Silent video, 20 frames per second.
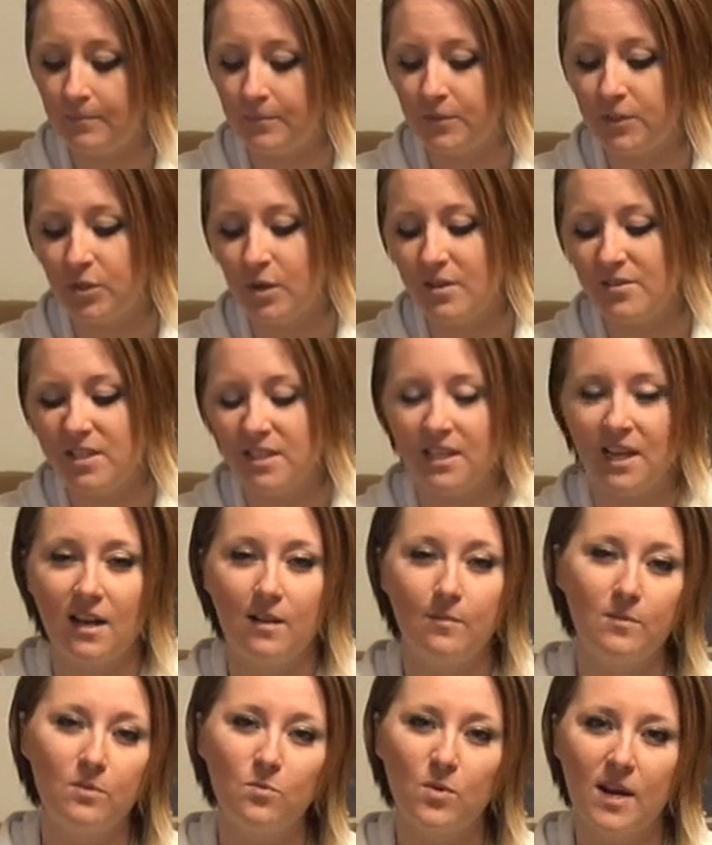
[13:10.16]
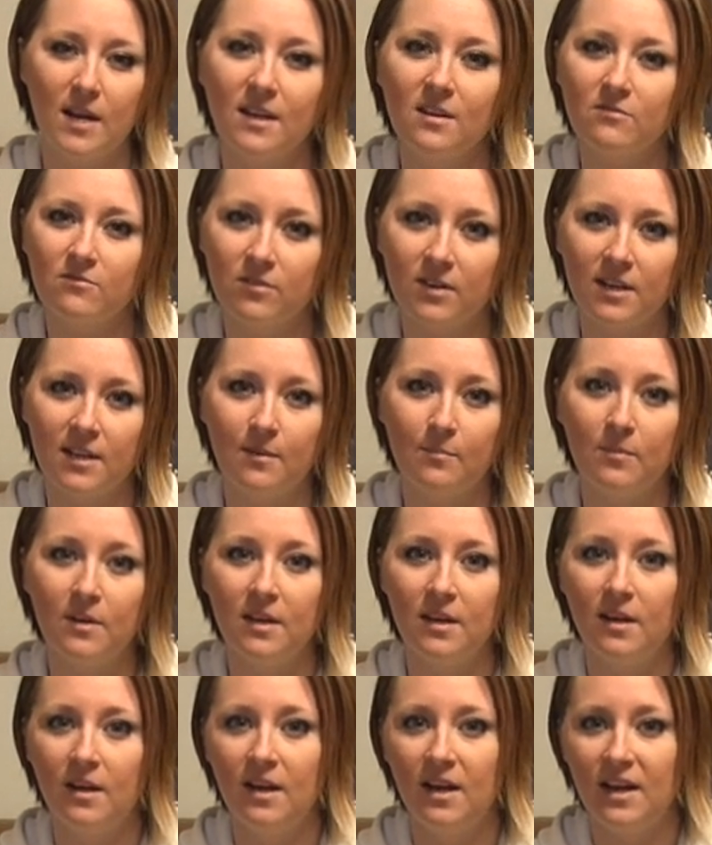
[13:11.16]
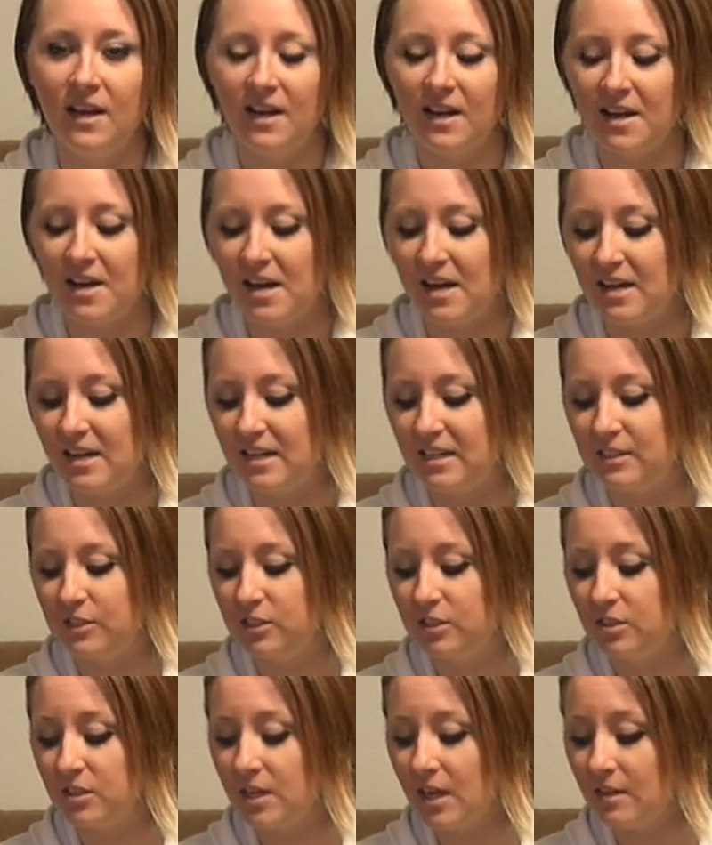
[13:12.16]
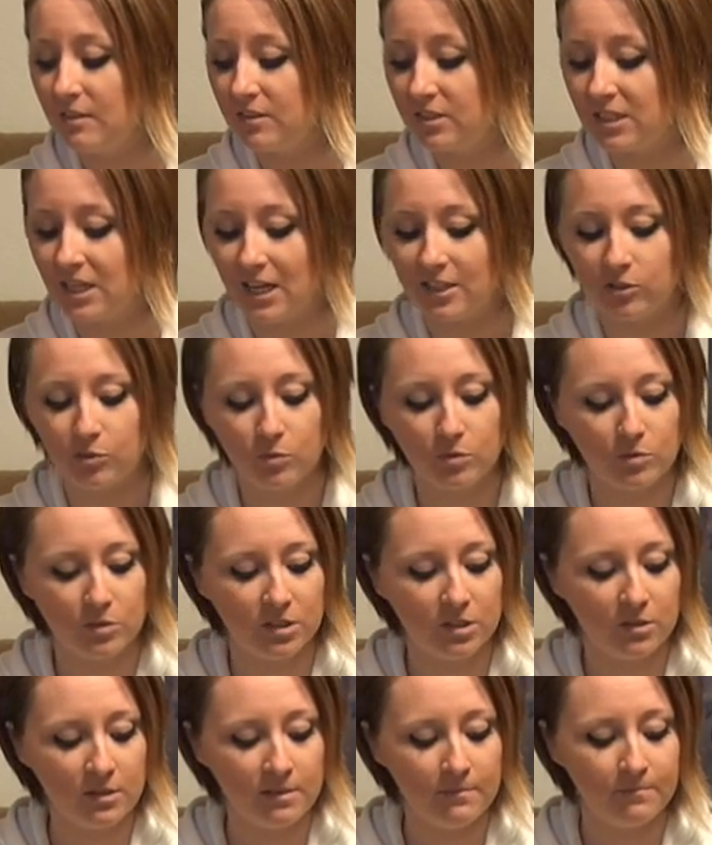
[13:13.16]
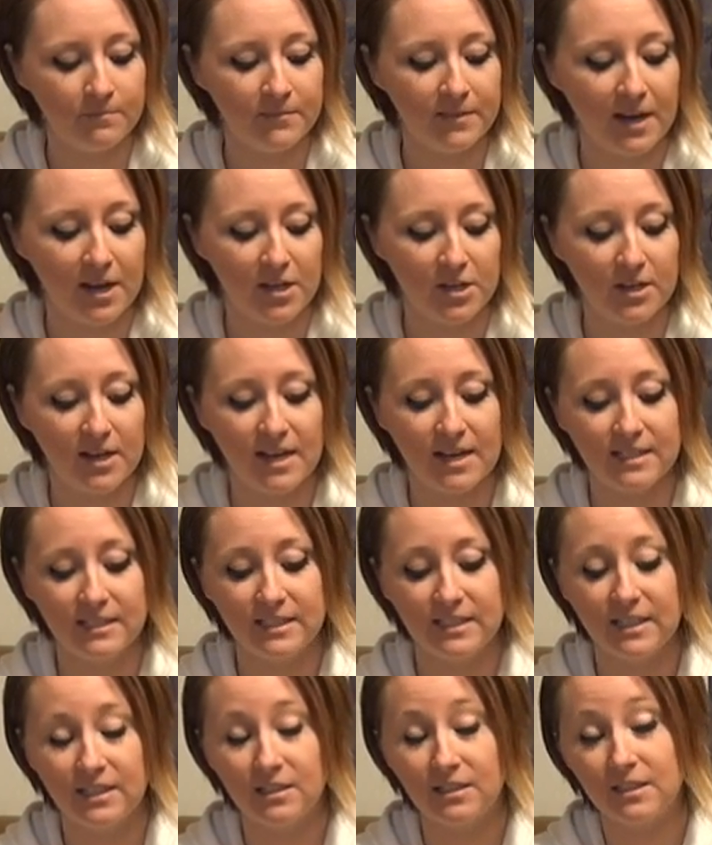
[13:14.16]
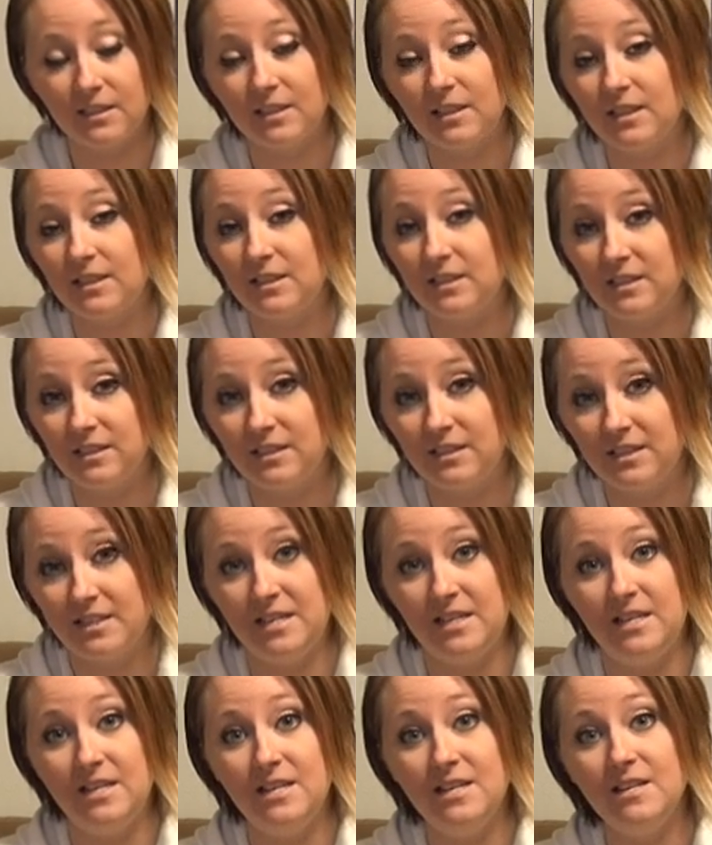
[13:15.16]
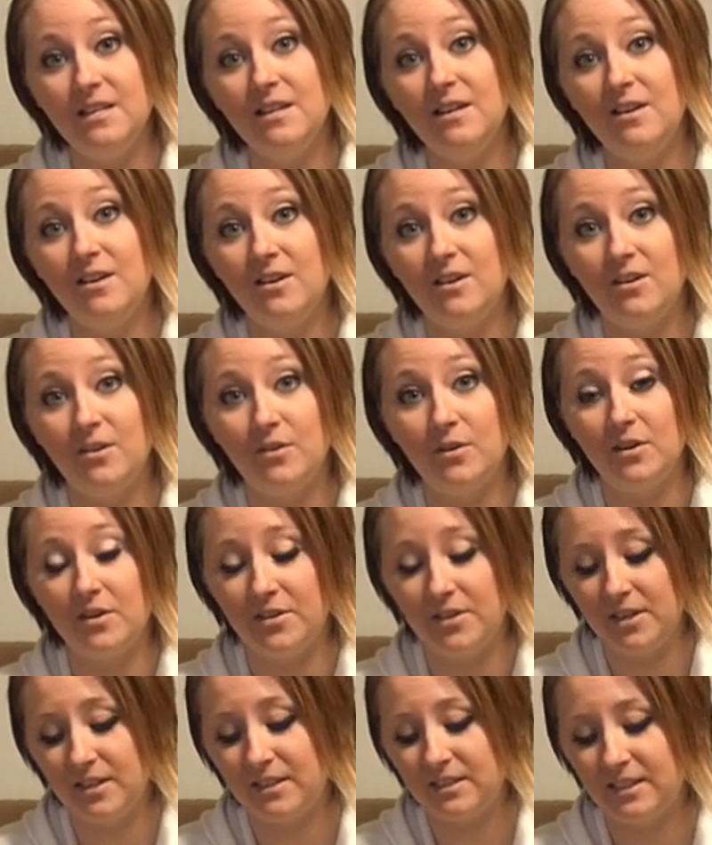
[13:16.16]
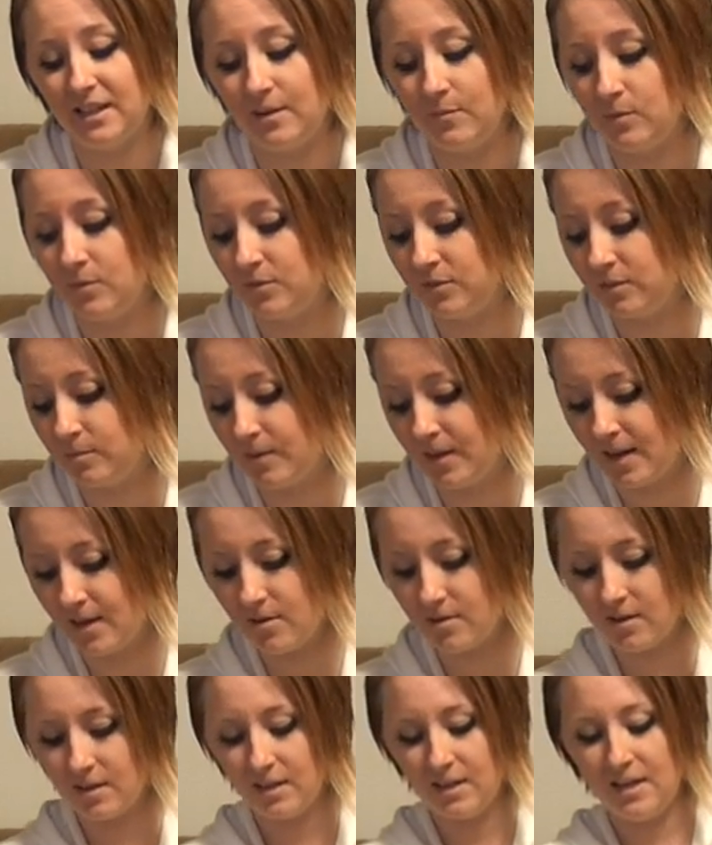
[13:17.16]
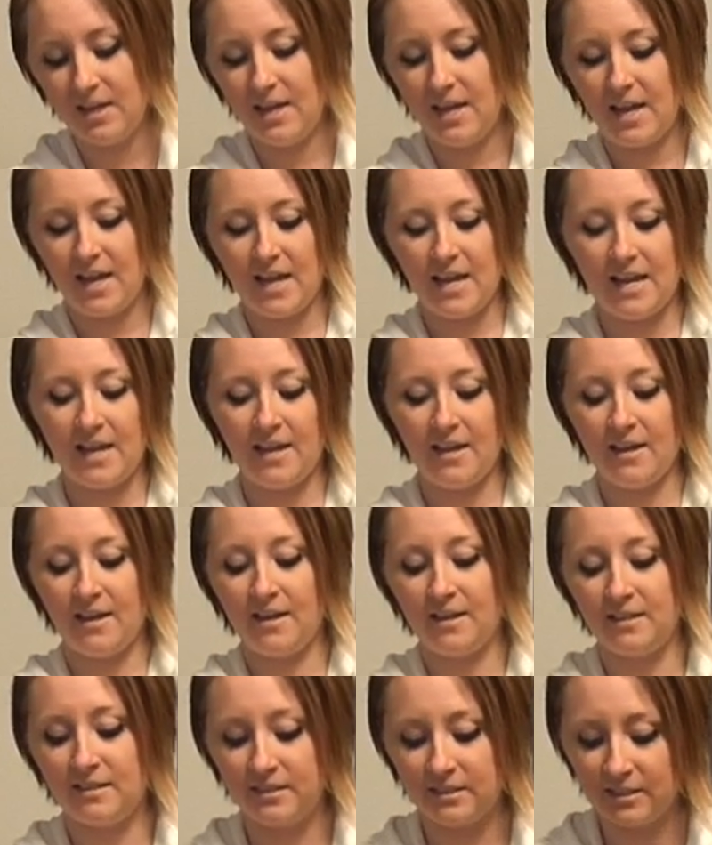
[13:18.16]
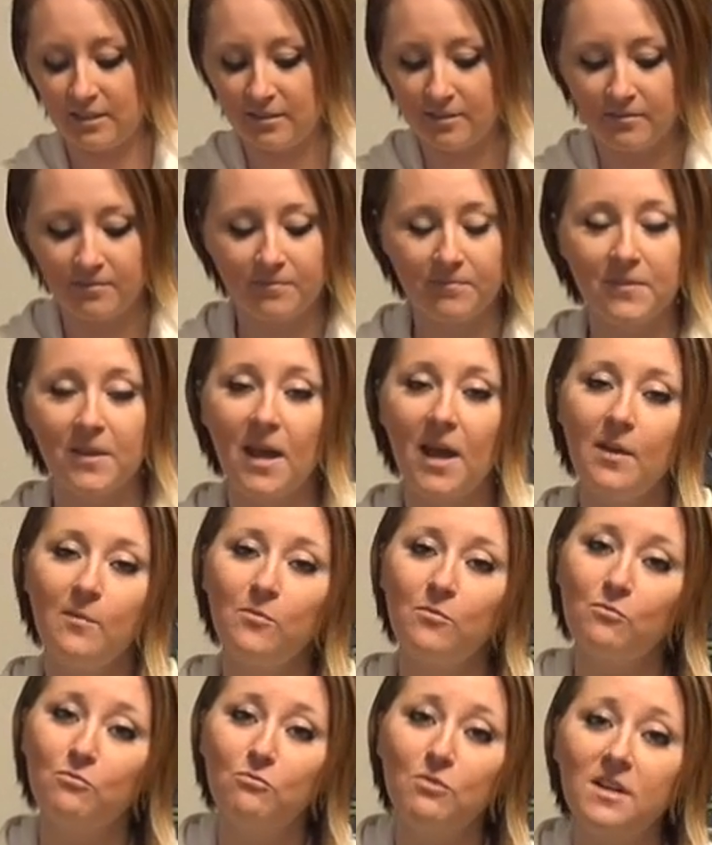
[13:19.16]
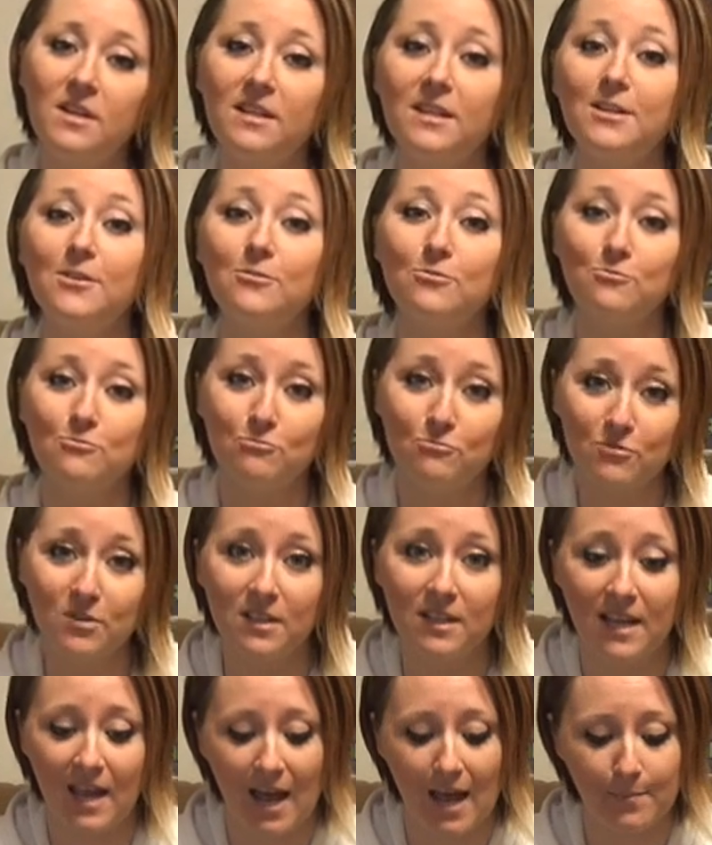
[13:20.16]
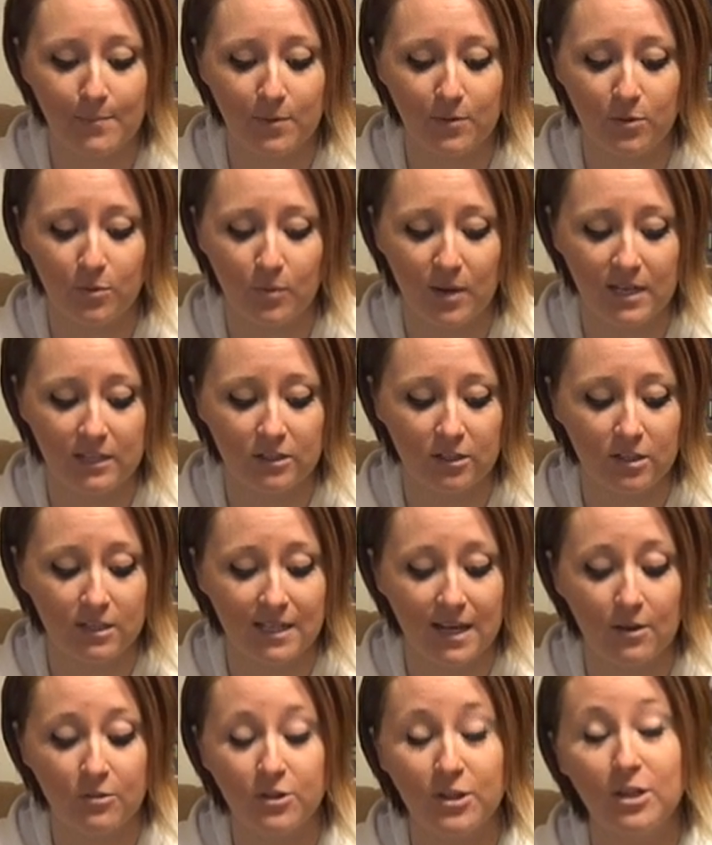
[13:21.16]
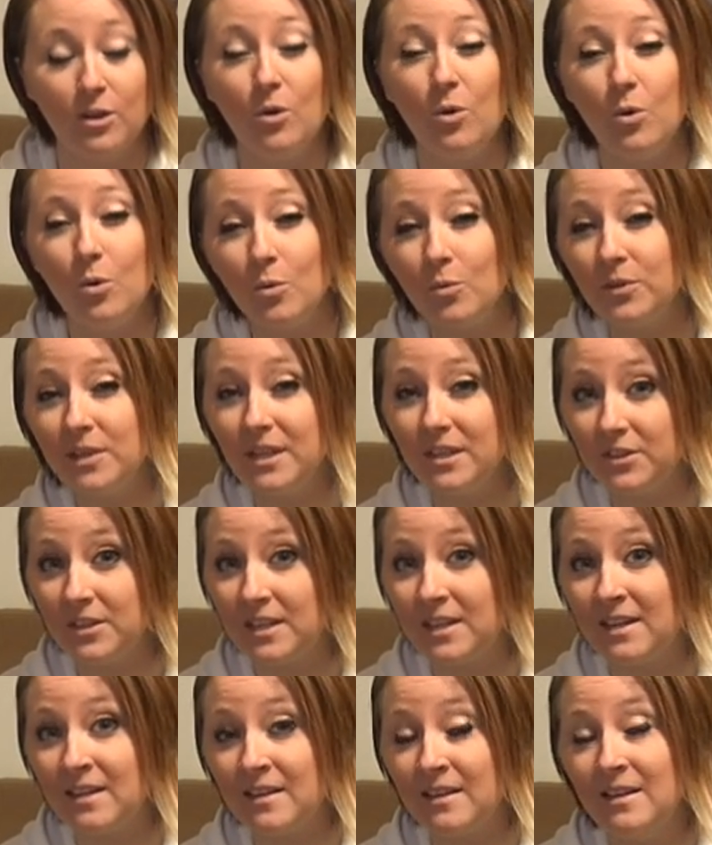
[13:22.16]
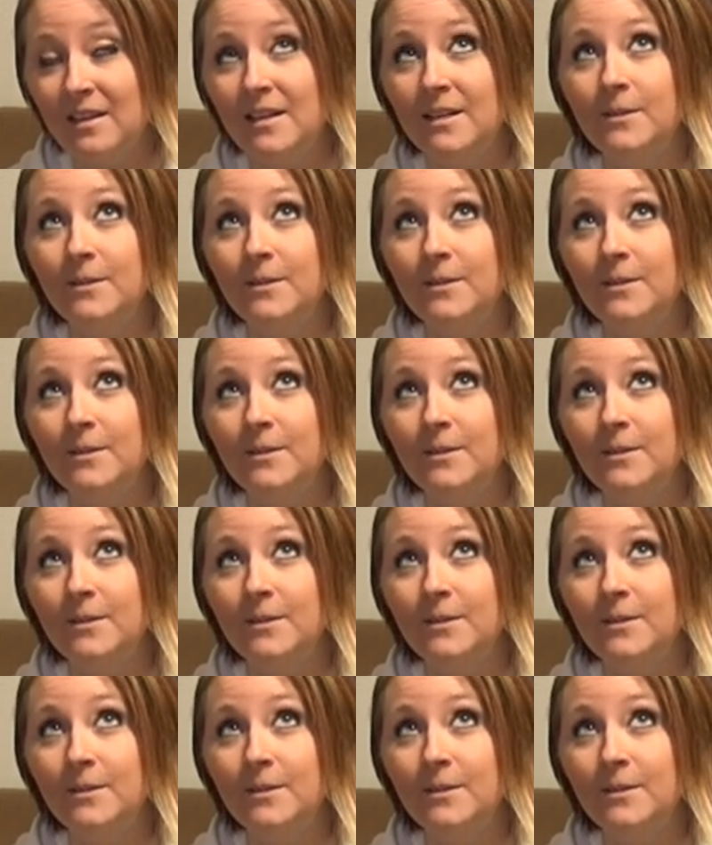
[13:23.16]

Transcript: So I've just kind of been waiting for him. So yeah, that's what we're doing. Now you guys got to see what all the excitement was about, and I'm really, really happy with the way it turned out. The only thing